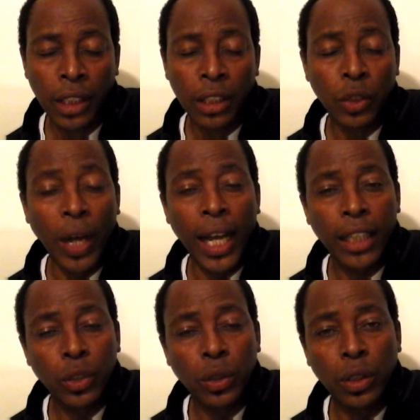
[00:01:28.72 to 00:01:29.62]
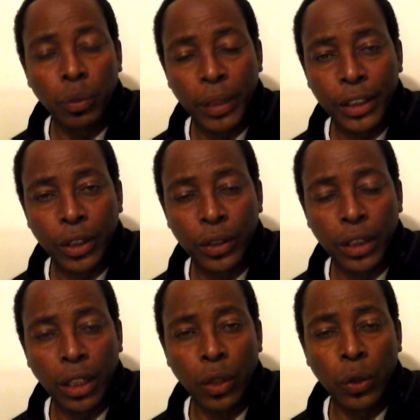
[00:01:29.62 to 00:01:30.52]
So I had to do a little research
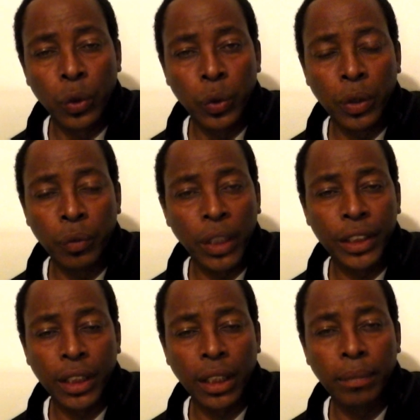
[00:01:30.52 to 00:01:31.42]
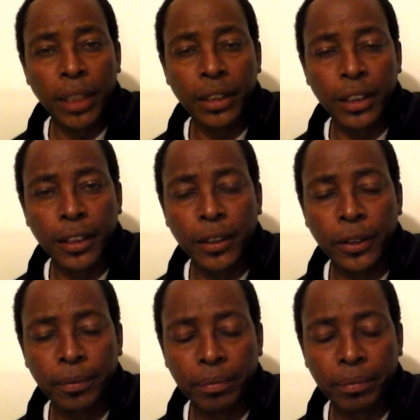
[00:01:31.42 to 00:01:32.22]
and learn who and what GMS is.